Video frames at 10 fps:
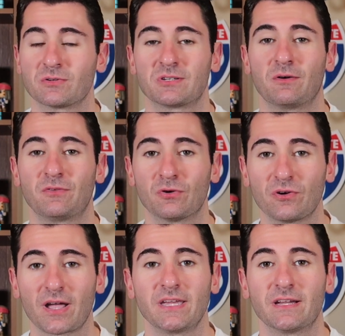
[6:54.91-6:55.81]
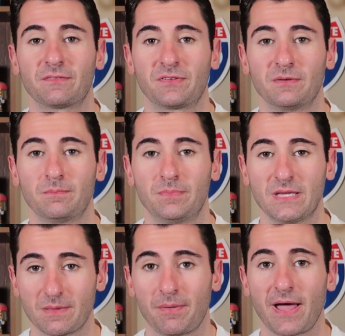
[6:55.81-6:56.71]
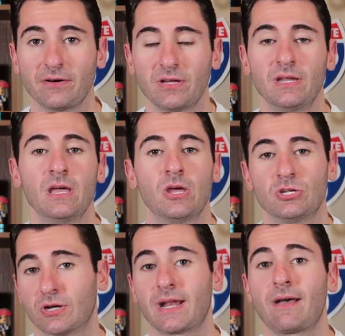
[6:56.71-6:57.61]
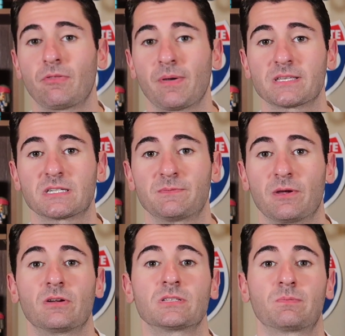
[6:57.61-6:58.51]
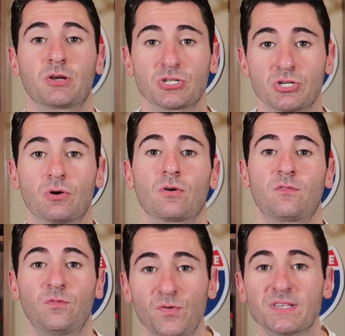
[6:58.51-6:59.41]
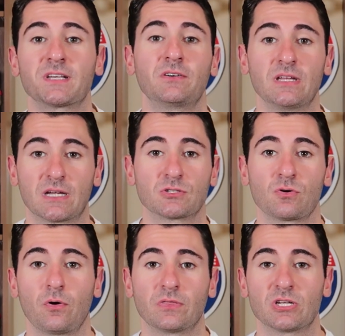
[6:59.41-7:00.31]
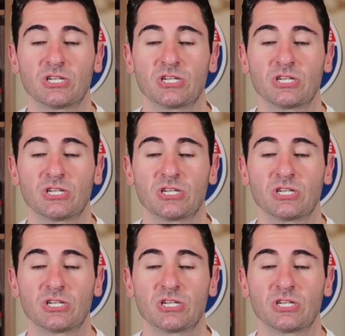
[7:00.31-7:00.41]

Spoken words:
So if you're lucky enough to be the pilot, you're gonna have the best experience because you're physically controlling the